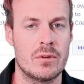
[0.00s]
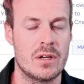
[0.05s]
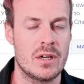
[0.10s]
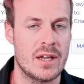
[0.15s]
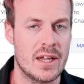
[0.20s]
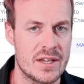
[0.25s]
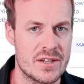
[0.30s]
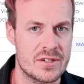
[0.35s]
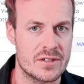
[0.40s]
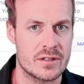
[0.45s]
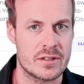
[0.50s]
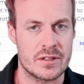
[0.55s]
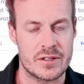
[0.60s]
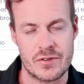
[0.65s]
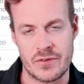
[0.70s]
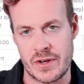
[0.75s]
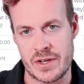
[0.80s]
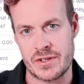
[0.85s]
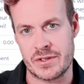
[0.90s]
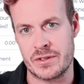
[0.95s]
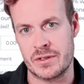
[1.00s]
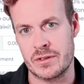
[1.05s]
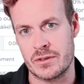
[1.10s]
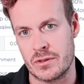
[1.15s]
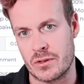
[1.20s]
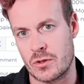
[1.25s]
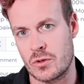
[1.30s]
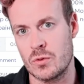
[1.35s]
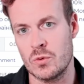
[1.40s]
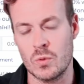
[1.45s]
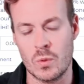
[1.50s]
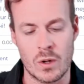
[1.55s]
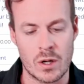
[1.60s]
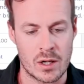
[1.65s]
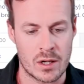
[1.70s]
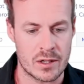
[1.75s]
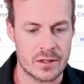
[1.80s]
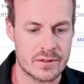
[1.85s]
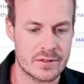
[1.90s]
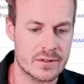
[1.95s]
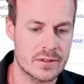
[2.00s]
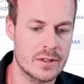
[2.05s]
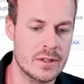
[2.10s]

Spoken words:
a Ledger, a Trezor, or Cool wallet,